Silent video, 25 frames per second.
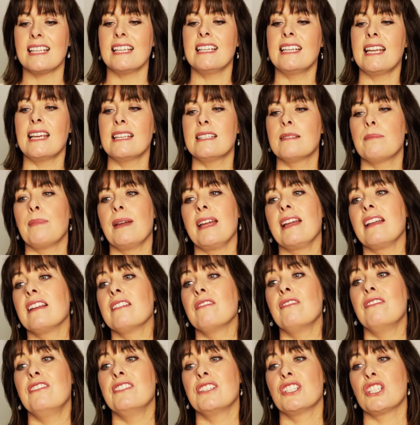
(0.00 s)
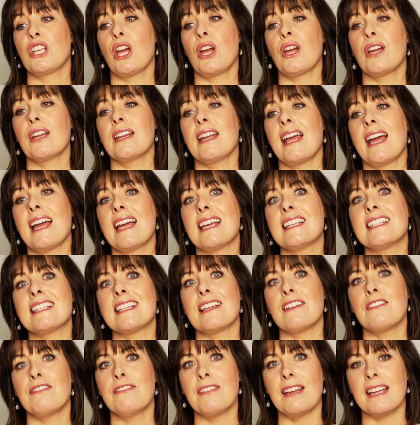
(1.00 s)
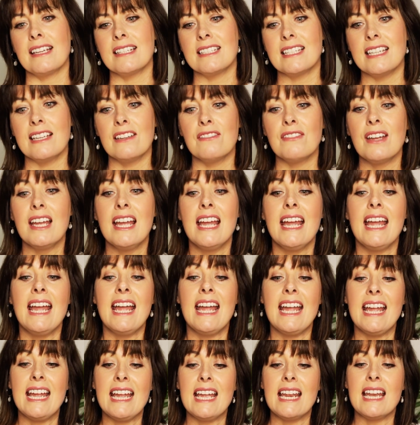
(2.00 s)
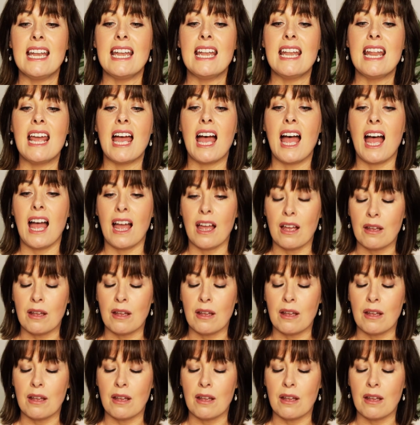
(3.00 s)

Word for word: It has been shown as effective in